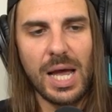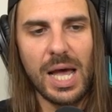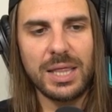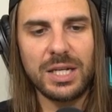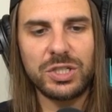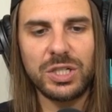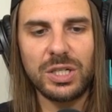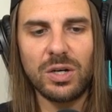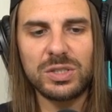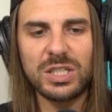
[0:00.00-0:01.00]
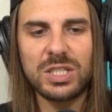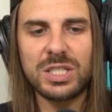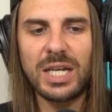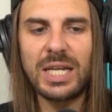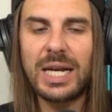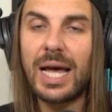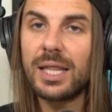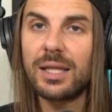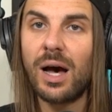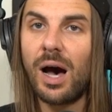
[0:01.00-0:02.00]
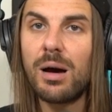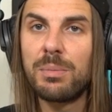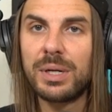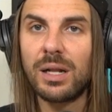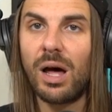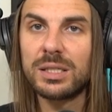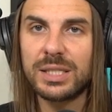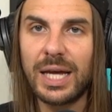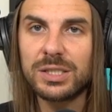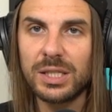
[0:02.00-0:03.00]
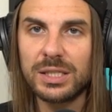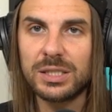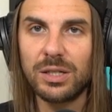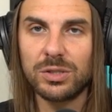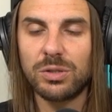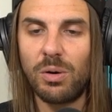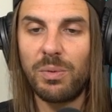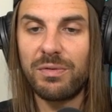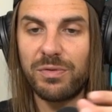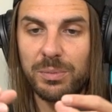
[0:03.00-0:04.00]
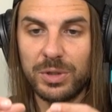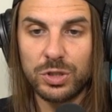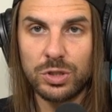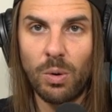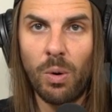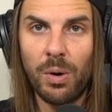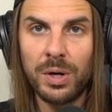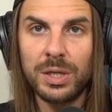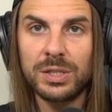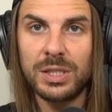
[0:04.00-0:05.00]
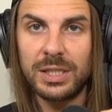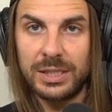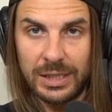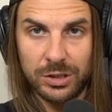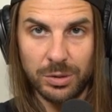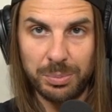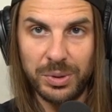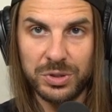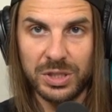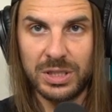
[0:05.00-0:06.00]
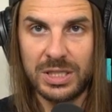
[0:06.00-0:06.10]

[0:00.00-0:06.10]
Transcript: And then she goes, it's sitting at the hub in Los Angeles though. So it went from the store to the distribution